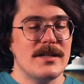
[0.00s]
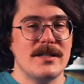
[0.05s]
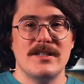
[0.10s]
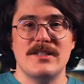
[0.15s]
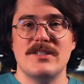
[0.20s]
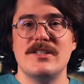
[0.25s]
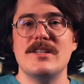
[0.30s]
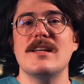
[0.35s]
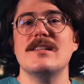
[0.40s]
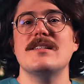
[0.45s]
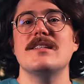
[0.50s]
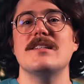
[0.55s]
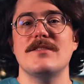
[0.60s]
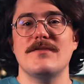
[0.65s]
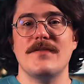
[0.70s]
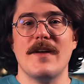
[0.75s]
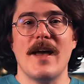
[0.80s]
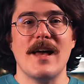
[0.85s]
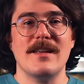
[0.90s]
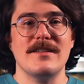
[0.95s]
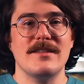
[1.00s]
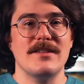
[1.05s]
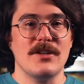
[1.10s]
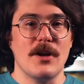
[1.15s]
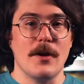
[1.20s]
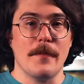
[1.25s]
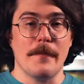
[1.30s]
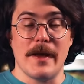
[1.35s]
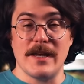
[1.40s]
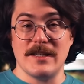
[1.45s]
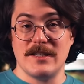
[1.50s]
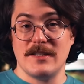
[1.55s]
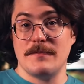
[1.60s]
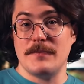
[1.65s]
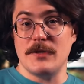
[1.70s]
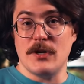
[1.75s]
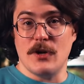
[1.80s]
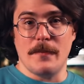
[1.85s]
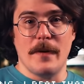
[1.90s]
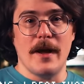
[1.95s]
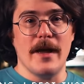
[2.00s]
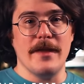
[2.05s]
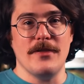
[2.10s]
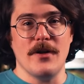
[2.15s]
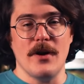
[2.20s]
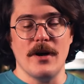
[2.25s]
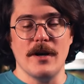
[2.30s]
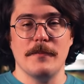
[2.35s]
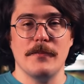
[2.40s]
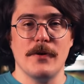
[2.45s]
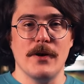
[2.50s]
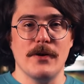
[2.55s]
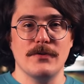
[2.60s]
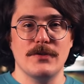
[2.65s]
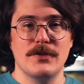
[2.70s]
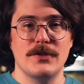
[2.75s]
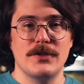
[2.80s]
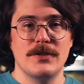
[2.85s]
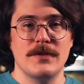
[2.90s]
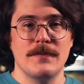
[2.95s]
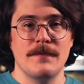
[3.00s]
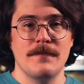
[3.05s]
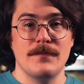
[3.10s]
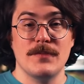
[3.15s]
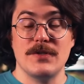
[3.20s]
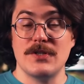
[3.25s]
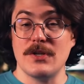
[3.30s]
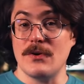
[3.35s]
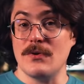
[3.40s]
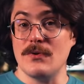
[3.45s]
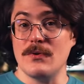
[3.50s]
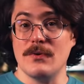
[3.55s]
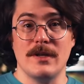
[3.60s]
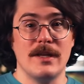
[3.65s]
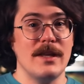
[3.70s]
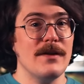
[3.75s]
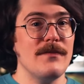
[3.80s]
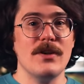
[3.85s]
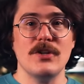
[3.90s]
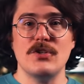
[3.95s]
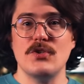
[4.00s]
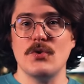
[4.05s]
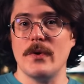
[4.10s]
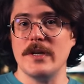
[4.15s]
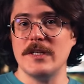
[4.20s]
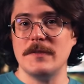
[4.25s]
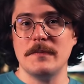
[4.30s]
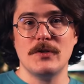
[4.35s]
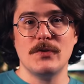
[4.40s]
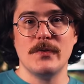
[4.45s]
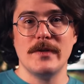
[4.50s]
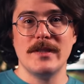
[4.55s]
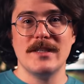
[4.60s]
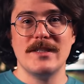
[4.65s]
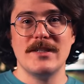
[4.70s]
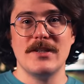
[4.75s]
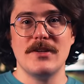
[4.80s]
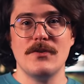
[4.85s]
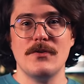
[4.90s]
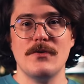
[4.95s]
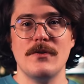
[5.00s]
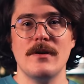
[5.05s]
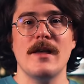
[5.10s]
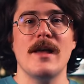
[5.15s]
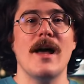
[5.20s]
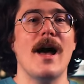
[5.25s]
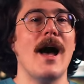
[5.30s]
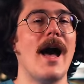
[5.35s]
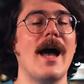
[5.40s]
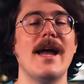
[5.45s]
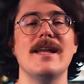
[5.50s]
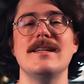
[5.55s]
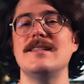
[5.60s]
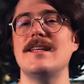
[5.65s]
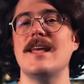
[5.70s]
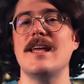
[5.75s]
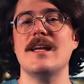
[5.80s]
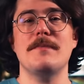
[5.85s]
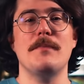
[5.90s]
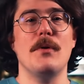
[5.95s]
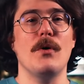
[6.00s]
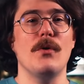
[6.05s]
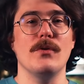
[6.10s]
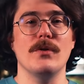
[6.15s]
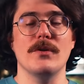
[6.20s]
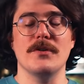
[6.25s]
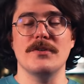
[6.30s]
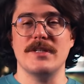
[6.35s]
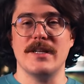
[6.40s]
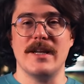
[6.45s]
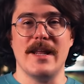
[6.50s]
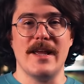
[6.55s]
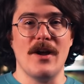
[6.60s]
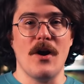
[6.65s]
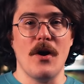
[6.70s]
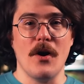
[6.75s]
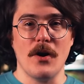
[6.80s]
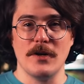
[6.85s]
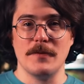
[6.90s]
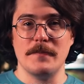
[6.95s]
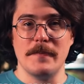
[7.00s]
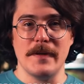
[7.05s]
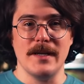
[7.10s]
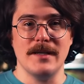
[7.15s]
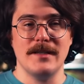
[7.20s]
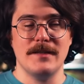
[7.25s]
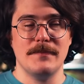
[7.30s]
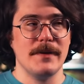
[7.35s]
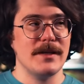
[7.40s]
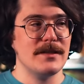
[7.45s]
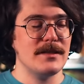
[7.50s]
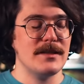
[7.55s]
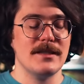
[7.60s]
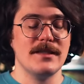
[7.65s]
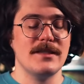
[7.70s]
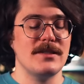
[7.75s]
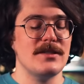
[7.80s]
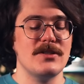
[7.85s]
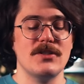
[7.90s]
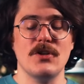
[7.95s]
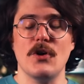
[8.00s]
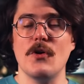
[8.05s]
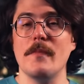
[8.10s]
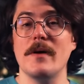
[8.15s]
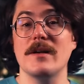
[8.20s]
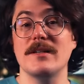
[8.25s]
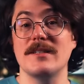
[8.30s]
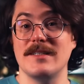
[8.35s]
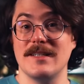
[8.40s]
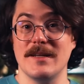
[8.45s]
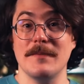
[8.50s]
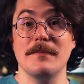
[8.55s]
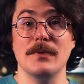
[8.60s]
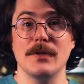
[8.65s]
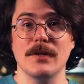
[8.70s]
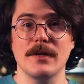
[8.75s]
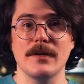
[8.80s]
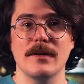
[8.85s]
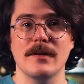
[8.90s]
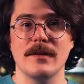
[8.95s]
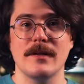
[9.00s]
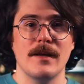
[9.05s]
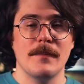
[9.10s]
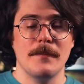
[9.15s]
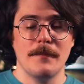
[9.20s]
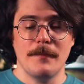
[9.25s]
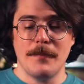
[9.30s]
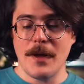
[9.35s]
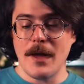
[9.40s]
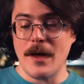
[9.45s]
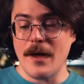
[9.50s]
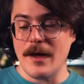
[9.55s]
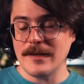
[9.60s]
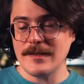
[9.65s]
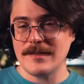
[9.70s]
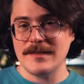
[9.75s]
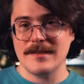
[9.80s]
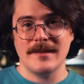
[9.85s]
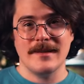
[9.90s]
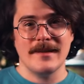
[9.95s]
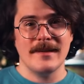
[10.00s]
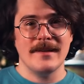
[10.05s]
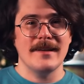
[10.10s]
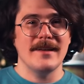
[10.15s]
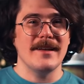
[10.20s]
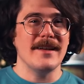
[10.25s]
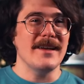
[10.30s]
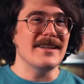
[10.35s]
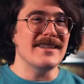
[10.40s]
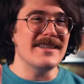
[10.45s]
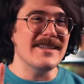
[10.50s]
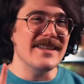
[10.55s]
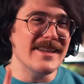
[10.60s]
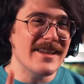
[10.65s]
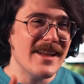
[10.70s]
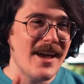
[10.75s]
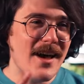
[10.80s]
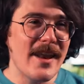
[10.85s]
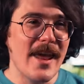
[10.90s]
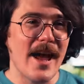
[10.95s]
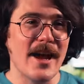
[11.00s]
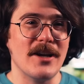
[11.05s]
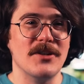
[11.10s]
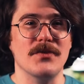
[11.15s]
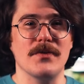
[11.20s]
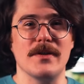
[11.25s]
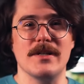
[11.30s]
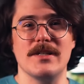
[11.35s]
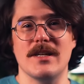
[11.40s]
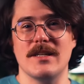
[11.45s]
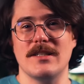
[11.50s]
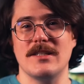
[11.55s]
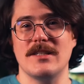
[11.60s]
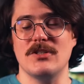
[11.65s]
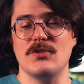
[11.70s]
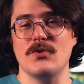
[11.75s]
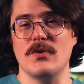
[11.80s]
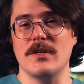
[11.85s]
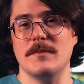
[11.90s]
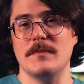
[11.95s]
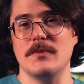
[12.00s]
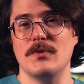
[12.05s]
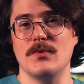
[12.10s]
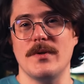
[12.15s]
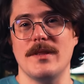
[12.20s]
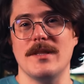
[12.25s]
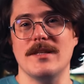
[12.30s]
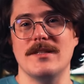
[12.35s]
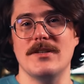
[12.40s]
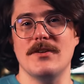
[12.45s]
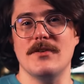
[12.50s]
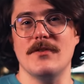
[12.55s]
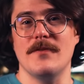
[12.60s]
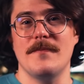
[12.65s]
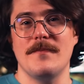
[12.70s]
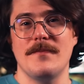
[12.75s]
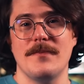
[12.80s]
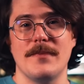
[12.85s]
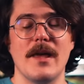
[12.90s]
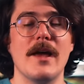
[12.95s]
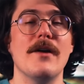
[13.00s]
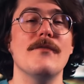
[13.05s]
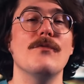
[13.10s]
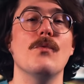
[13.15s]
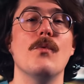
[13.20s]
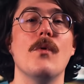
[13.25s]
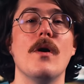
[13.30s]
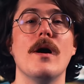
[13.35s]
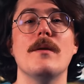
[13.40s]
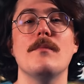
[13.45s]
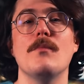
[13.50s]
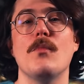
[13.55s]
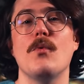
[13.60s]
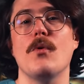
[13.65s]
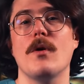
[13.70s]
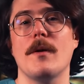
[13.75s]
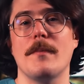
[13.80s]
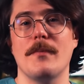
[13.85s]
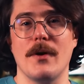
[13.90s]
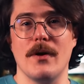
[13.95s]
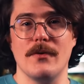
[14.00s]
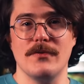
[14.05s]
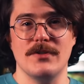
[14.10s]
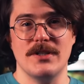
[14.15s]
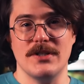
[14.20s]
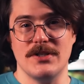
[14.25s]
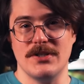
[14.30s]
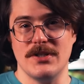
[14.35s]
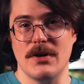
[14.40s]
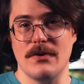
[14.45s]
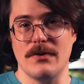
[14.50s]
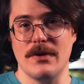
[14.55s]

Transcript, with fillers: is just as fast as our best pure Python approach. So given a choice between the two, I'd take polars in a heartbeat because it's just so much simpler. But it's not actually just a choice between the two. I have one more approach to show